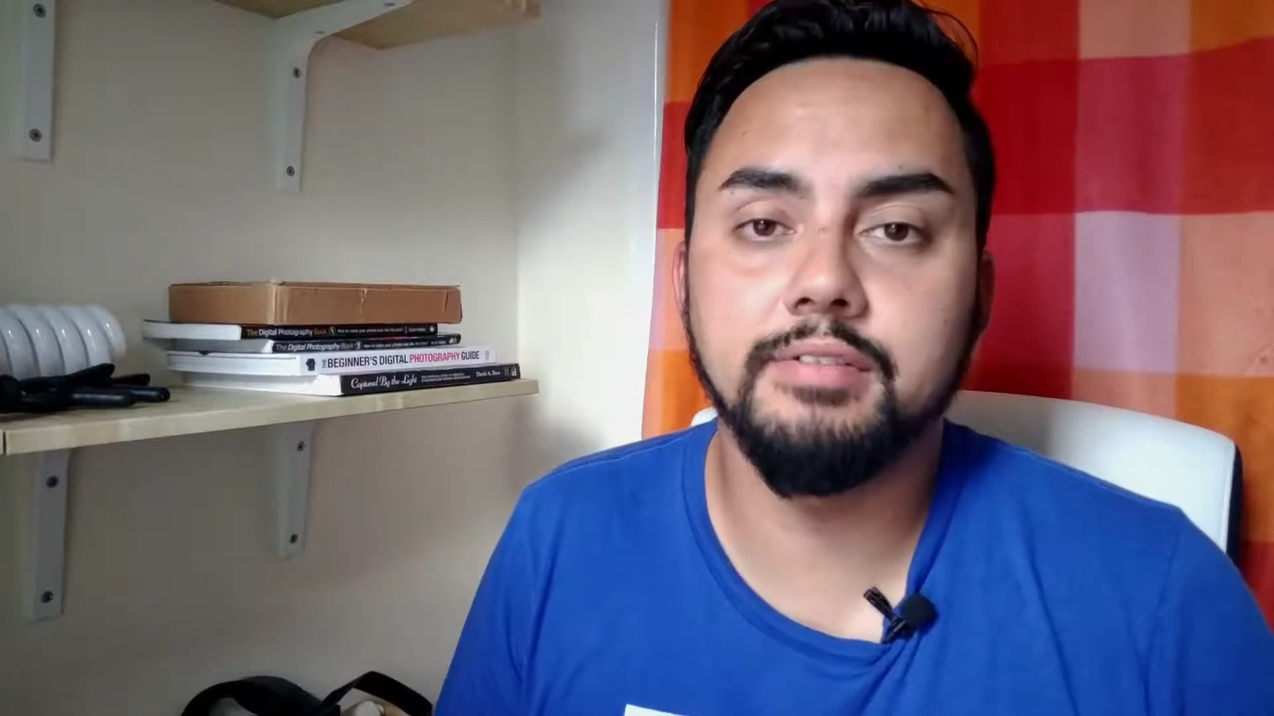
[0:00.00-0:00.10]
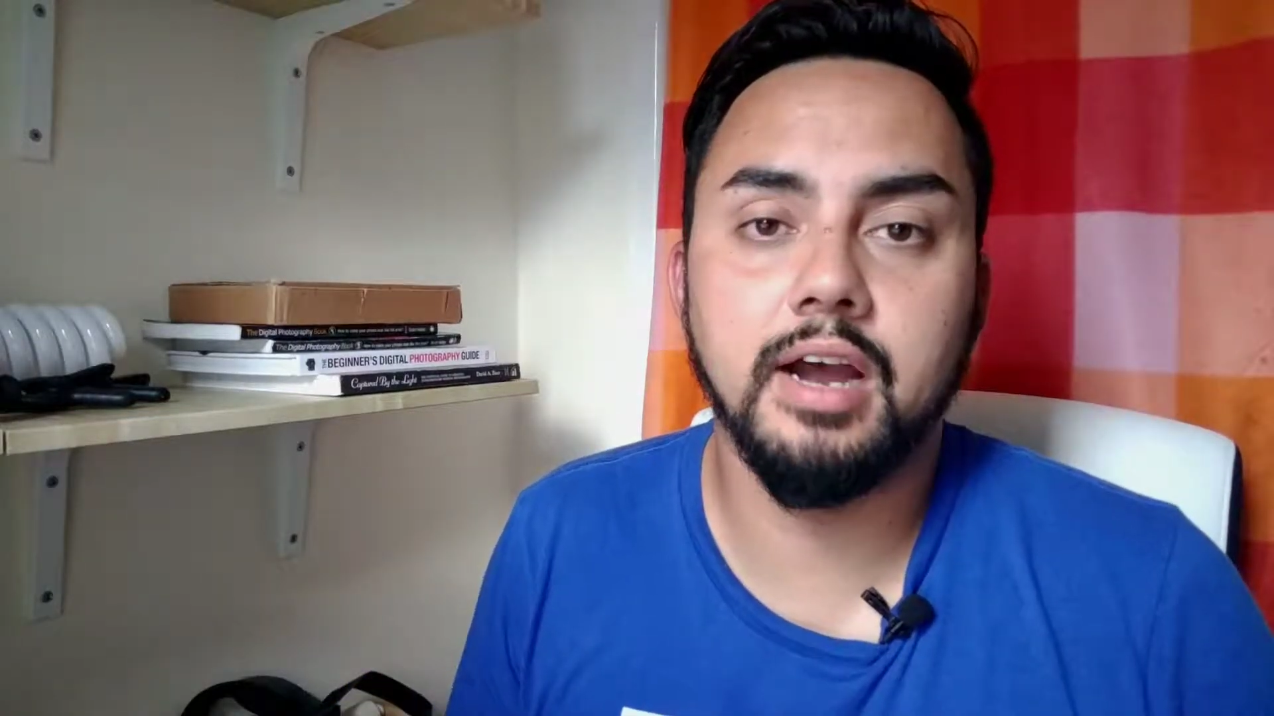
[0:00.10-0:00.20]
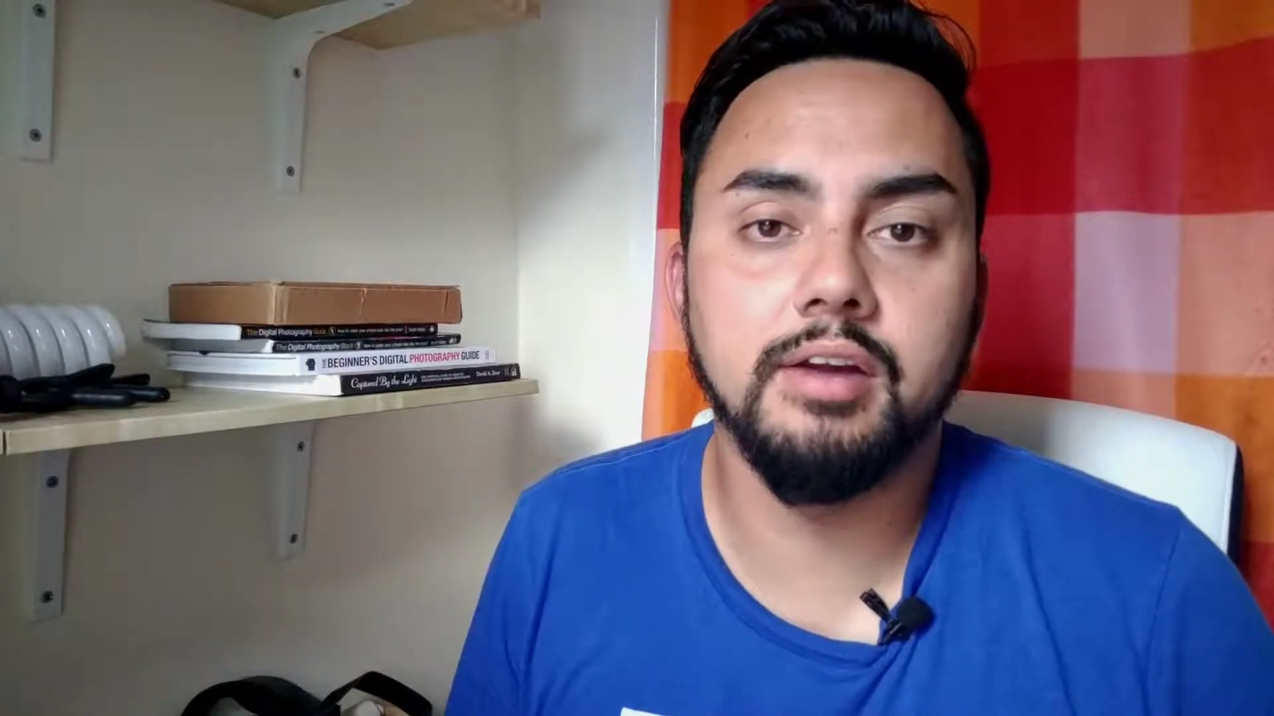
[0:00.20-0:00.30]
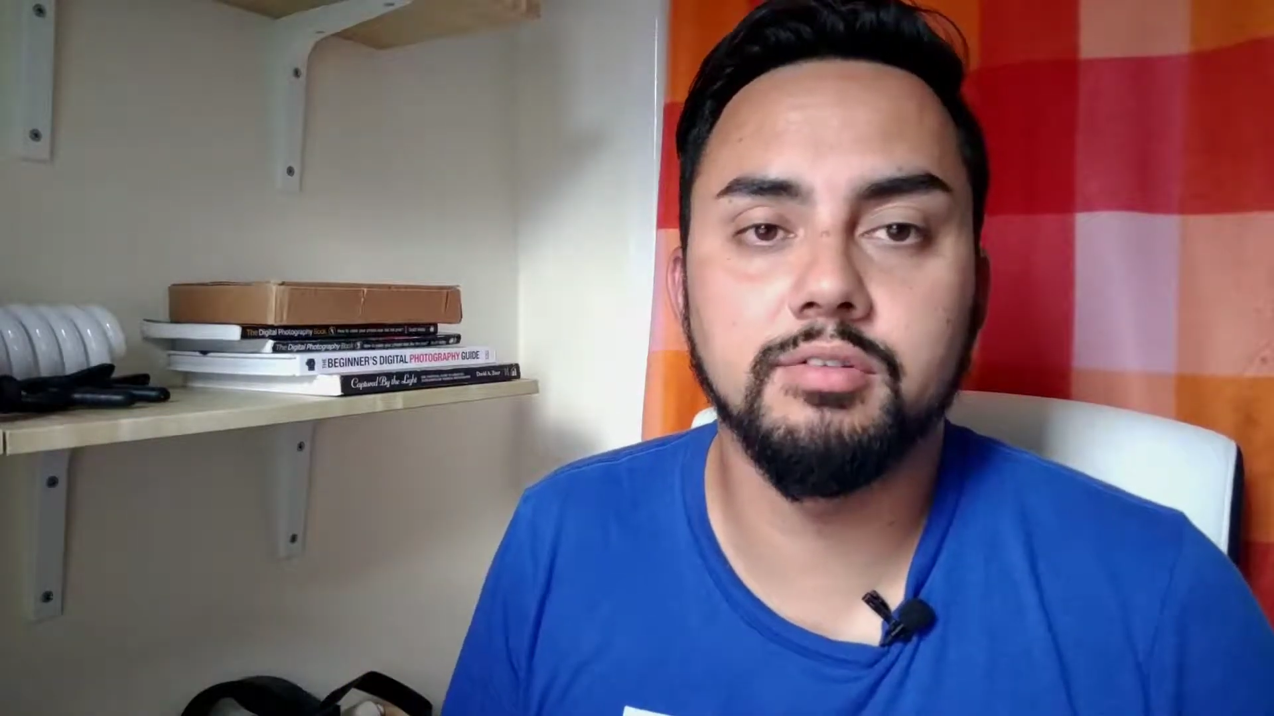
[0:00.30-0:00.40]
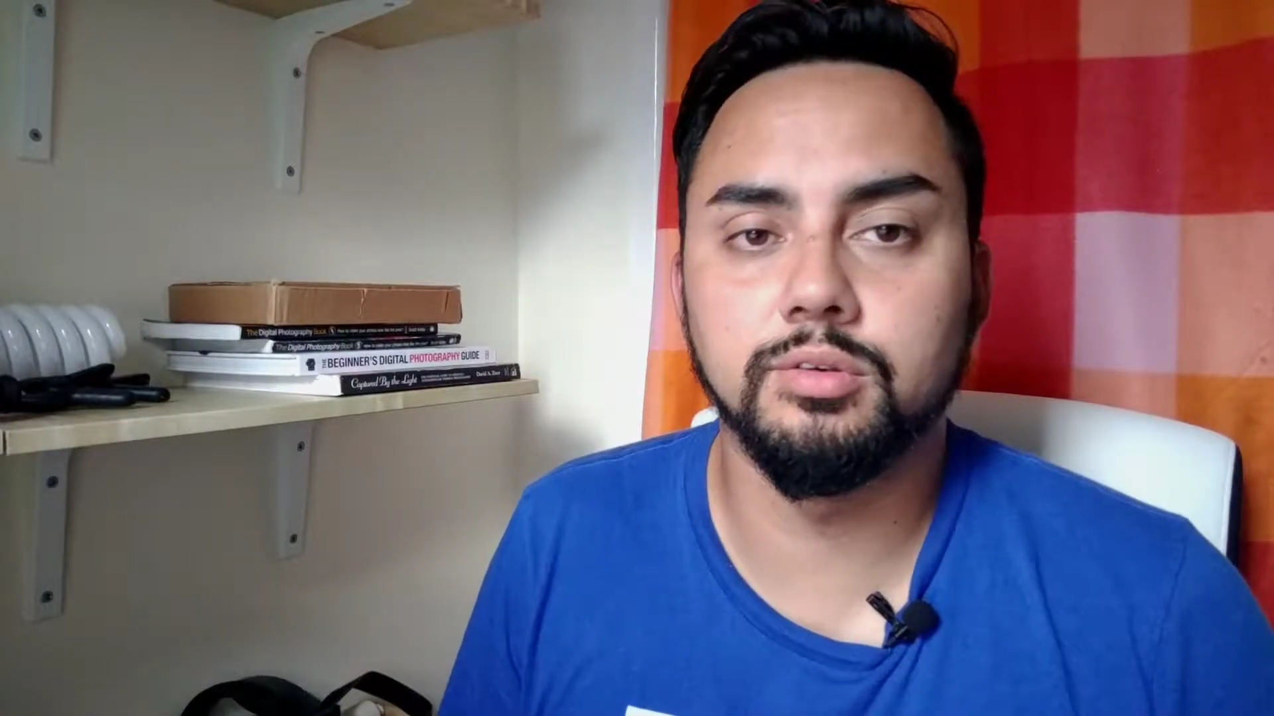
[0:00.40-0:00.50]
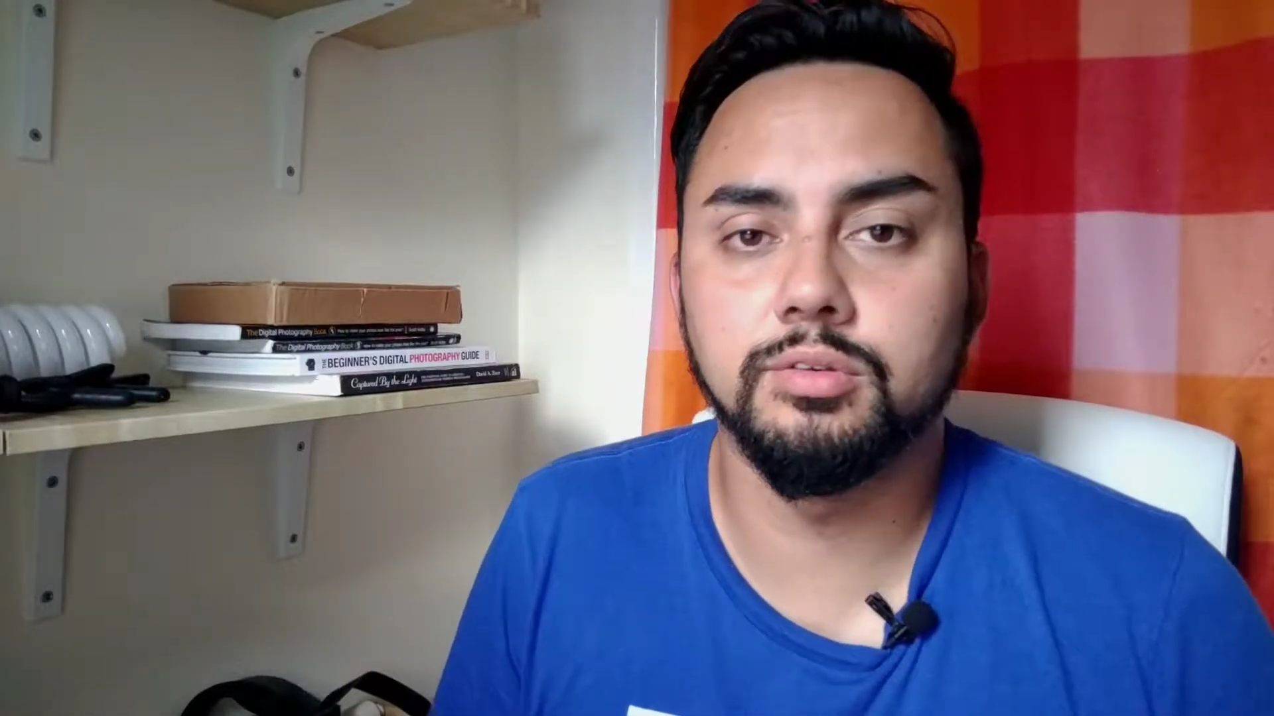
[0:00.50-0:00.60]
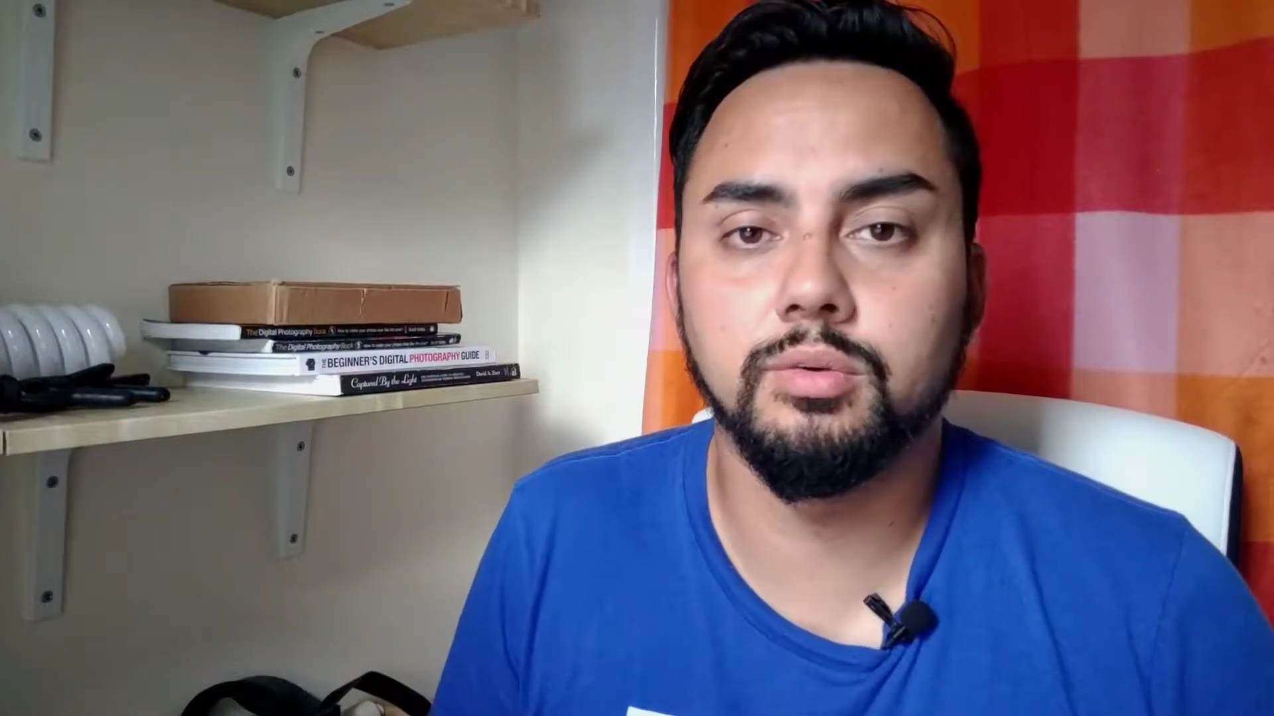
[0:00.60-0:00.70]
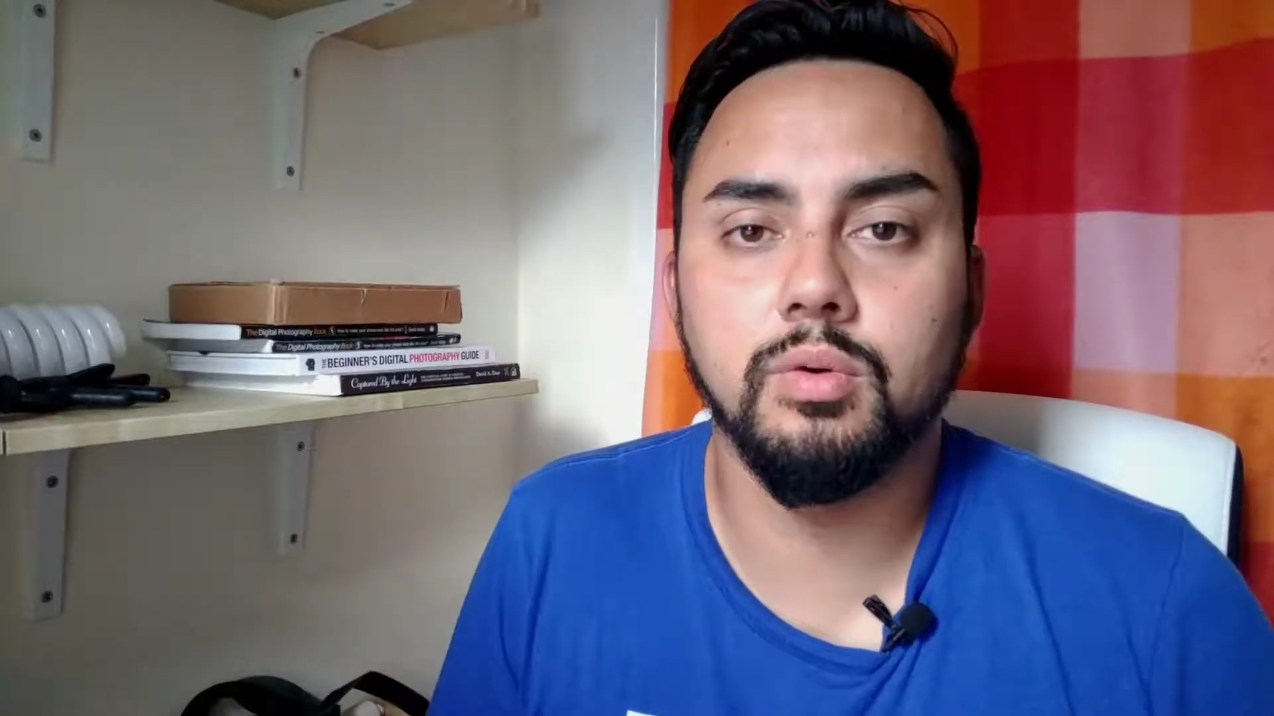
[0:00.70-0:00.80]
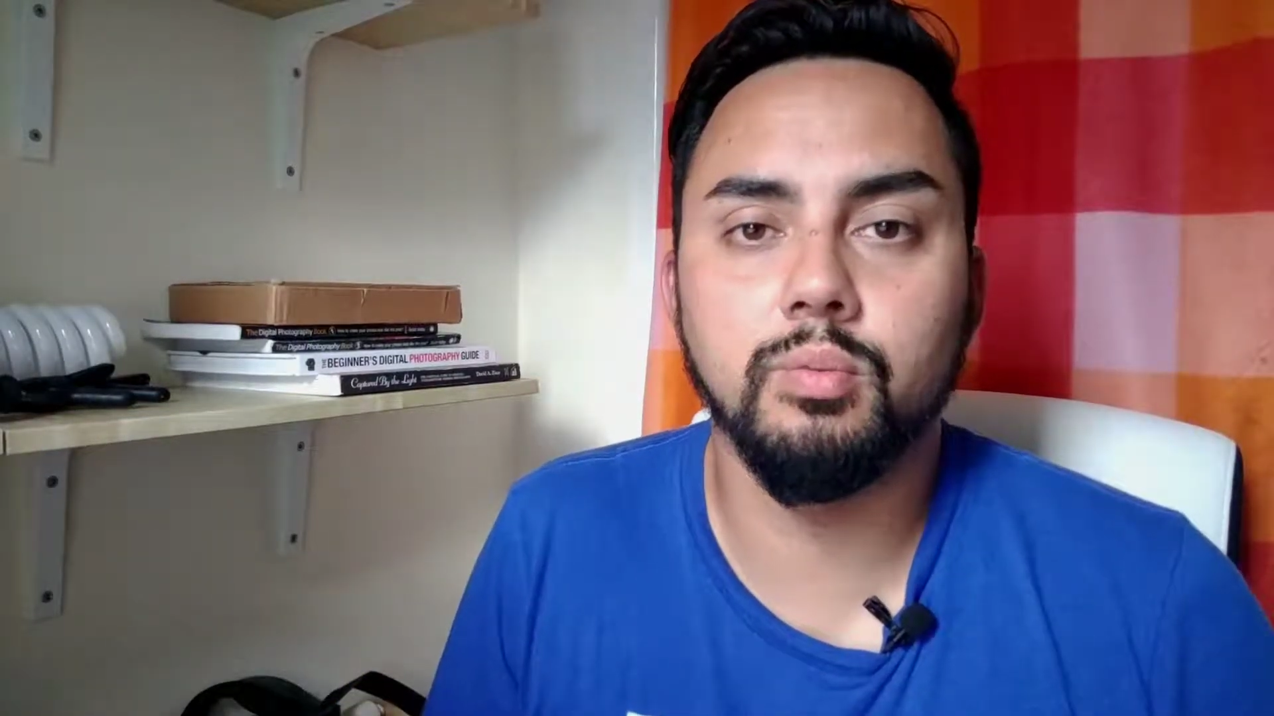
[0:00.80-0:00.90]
viral,